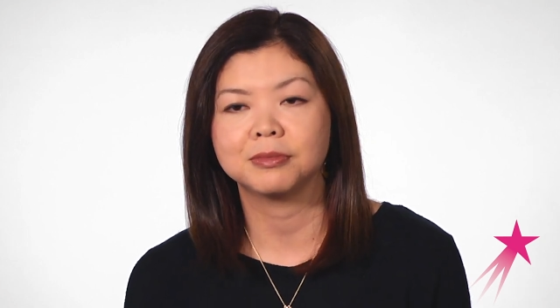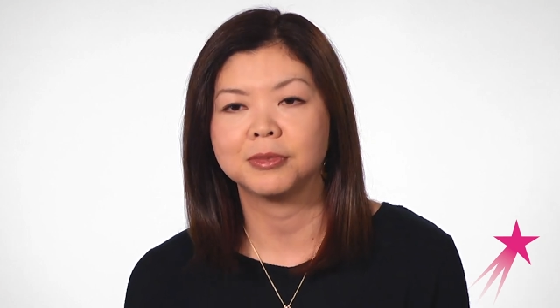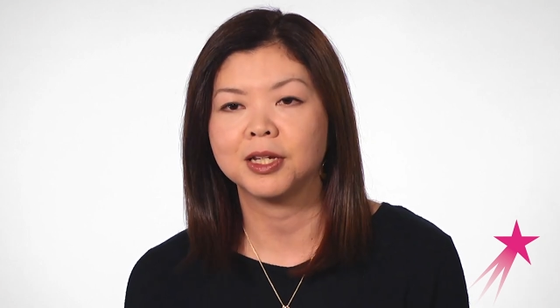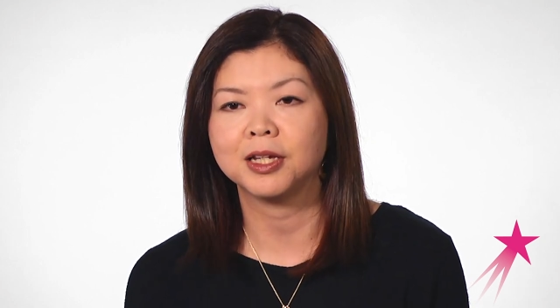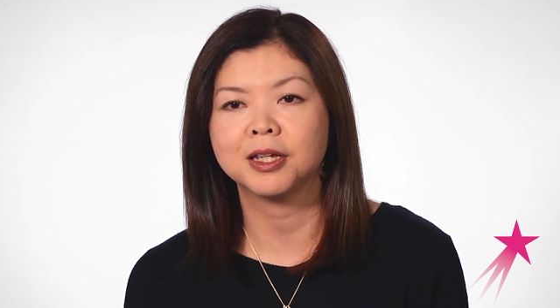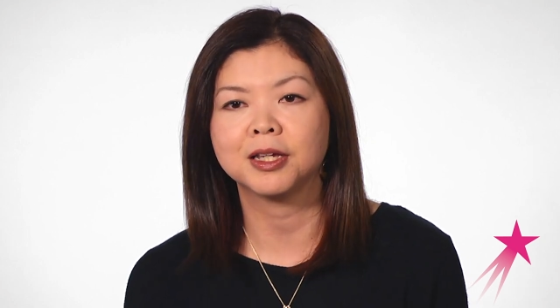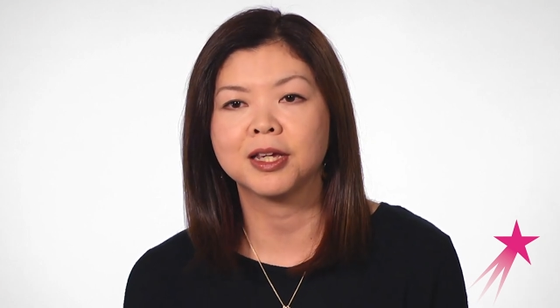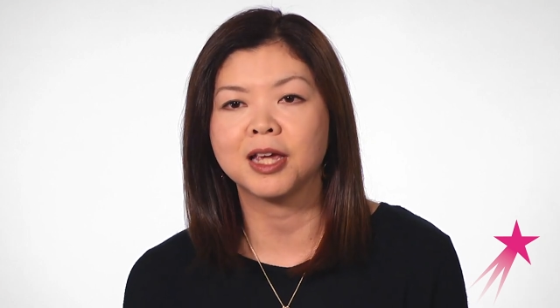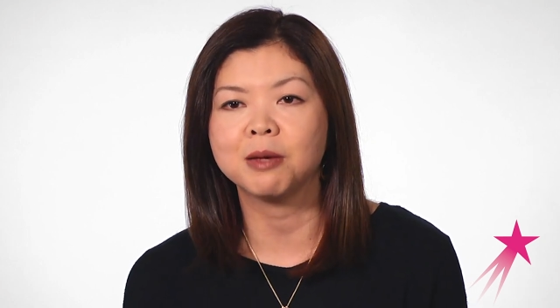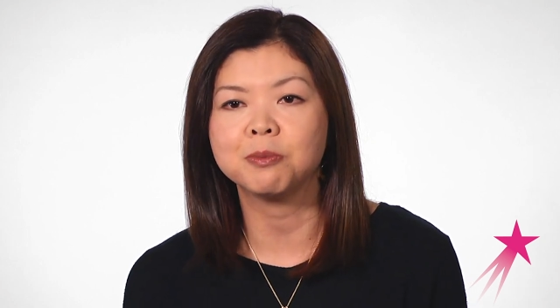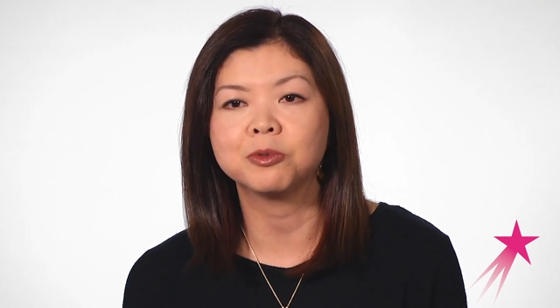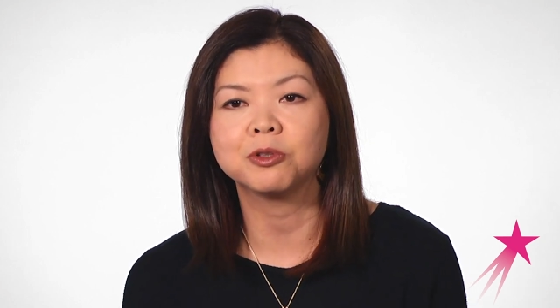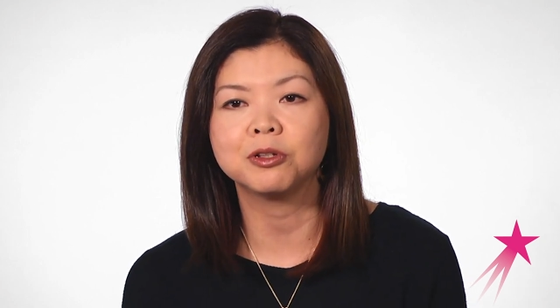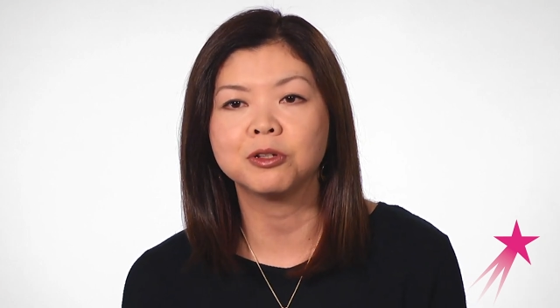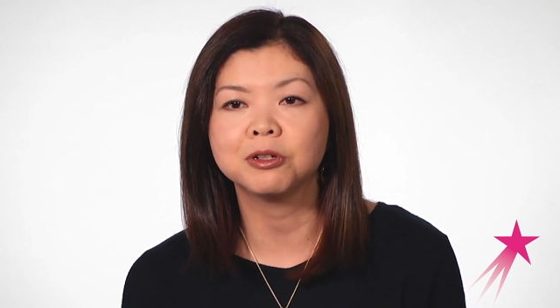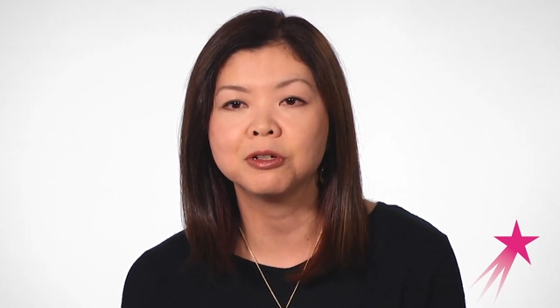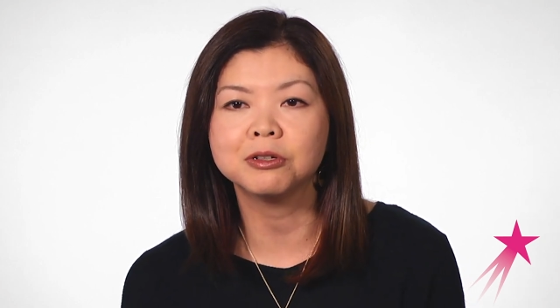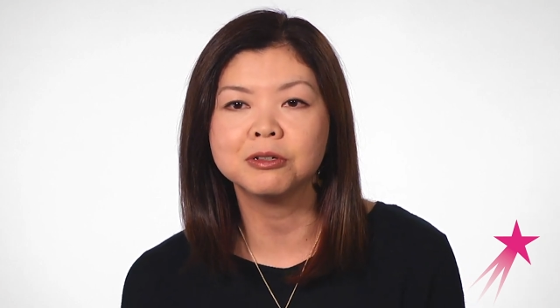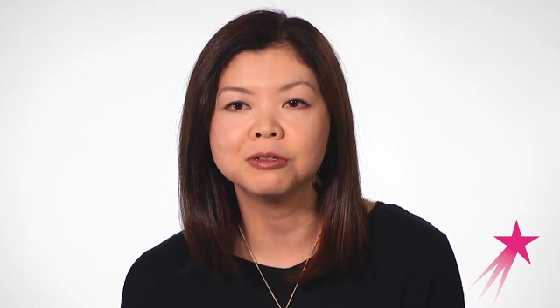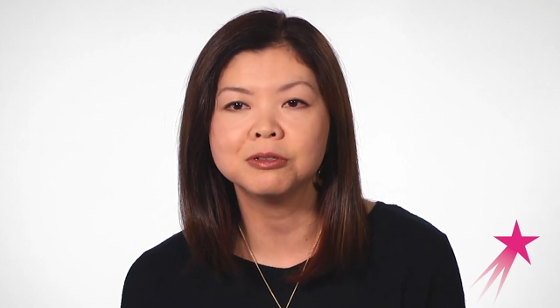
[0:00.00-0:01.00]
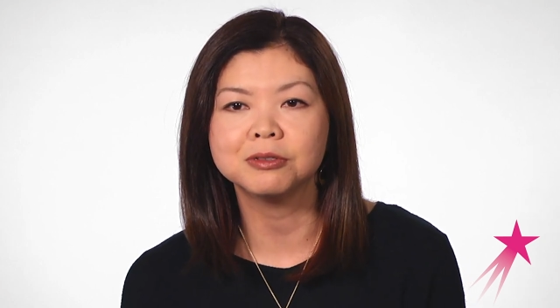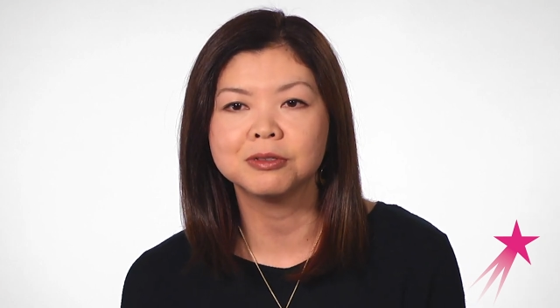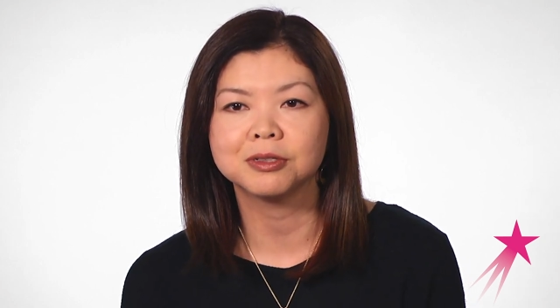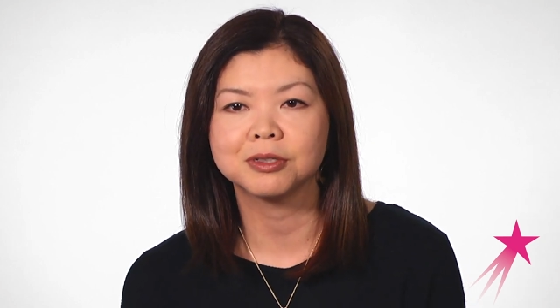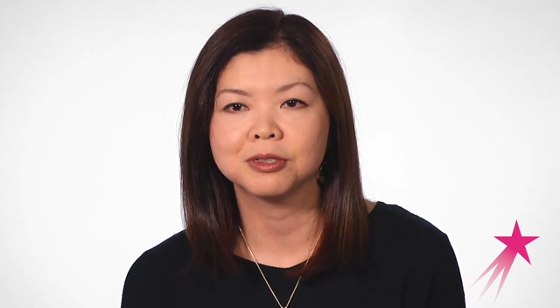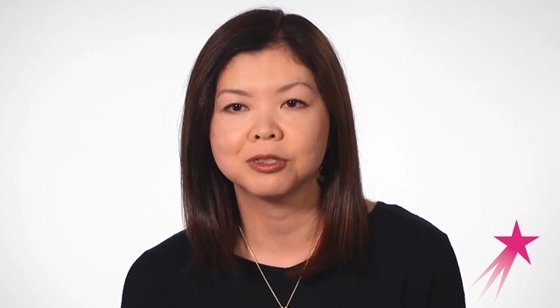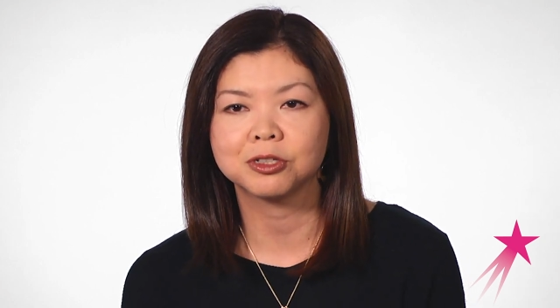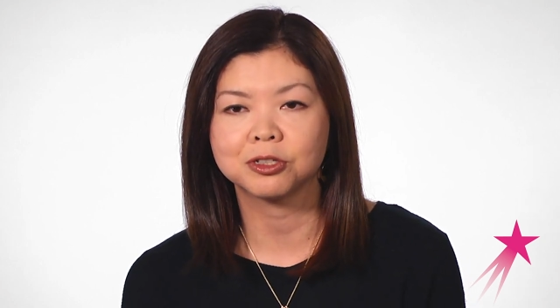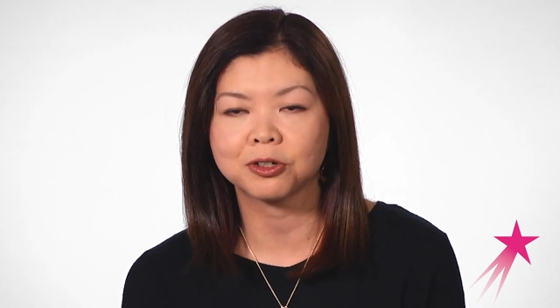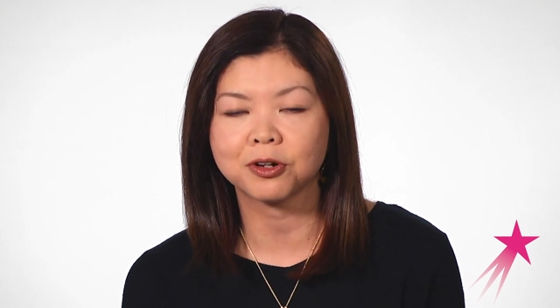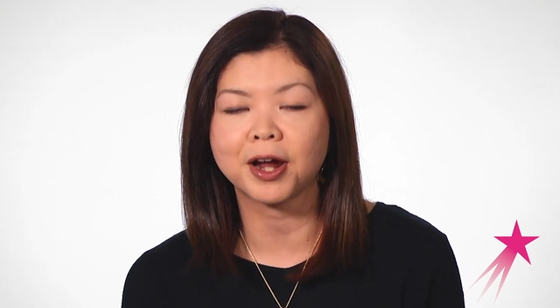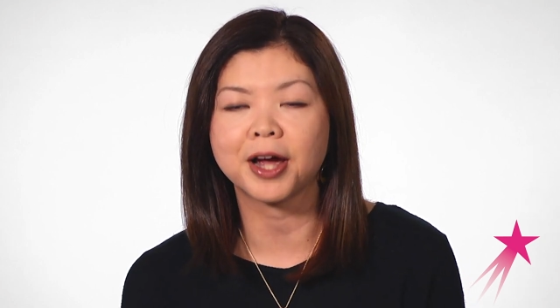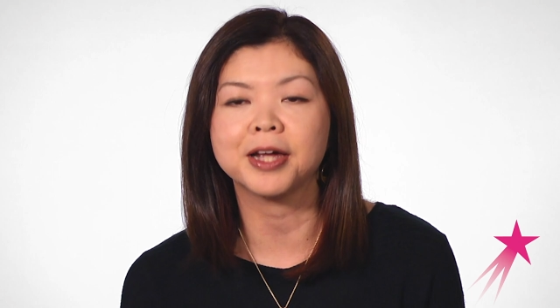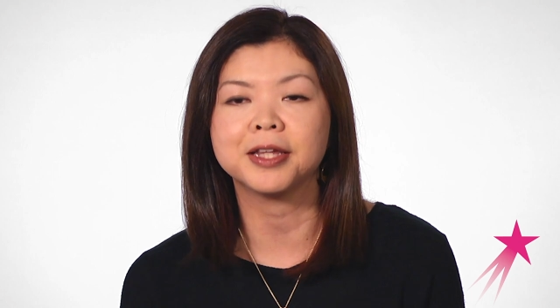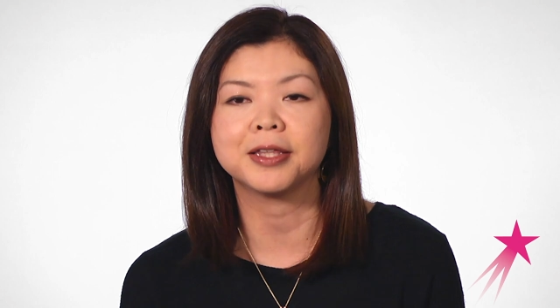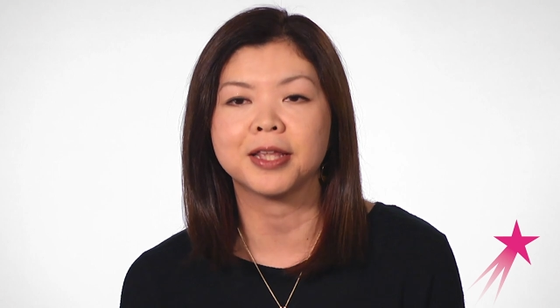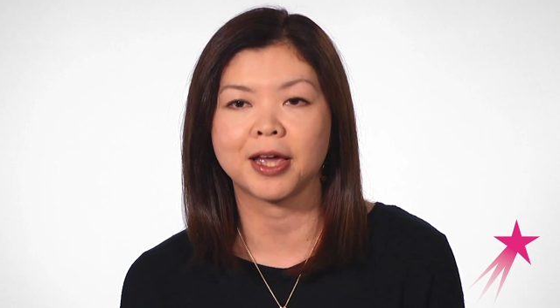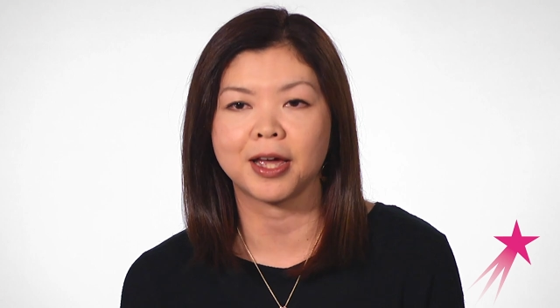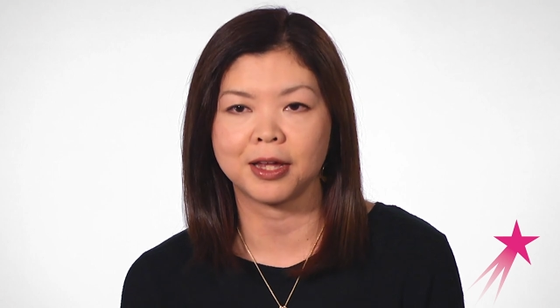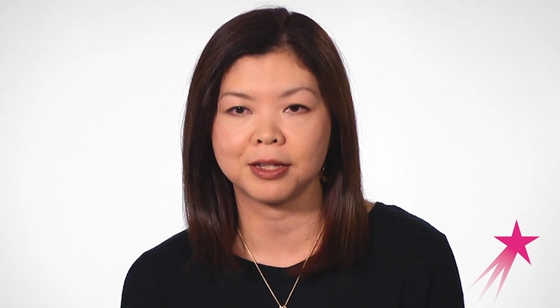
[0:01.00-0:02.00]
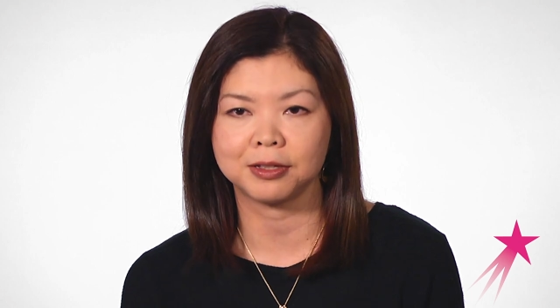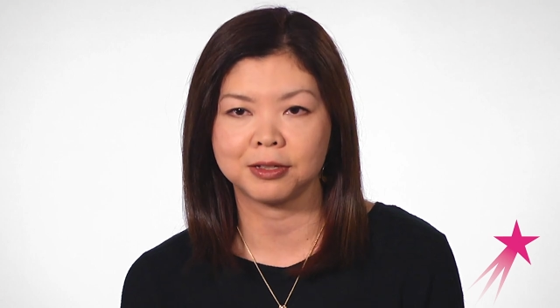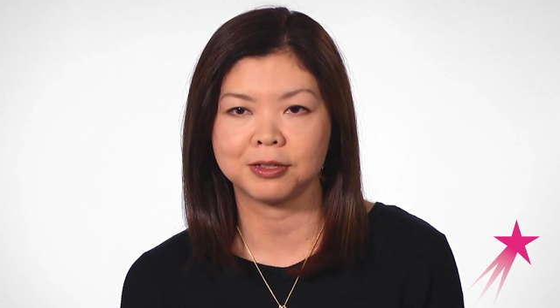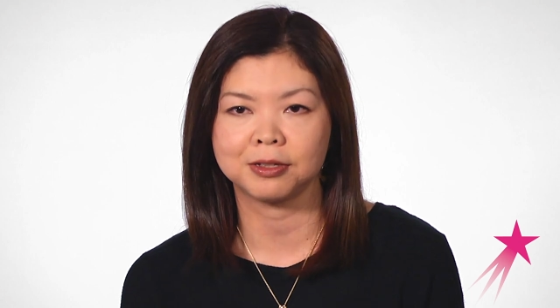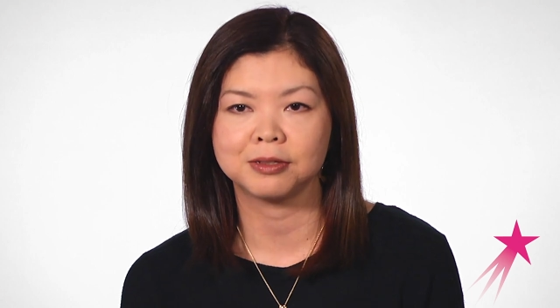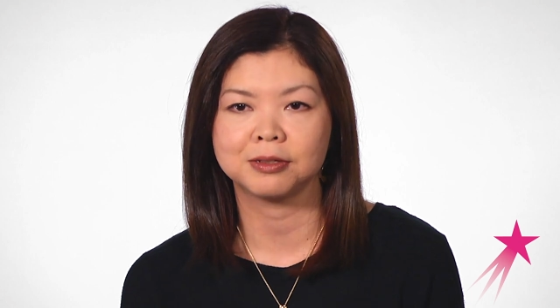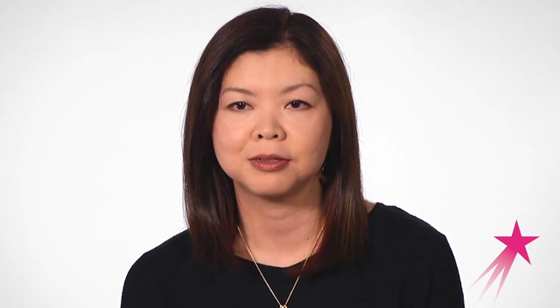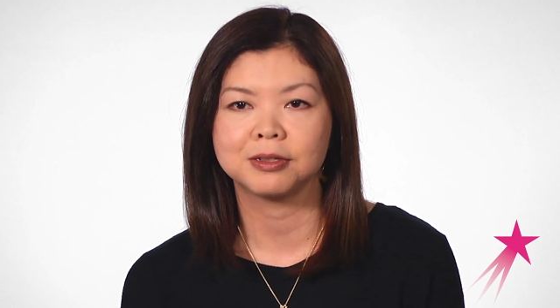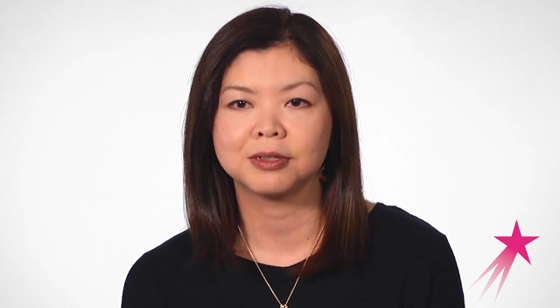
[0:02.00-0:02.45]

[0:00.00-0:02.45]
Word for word: it came to you. Try that,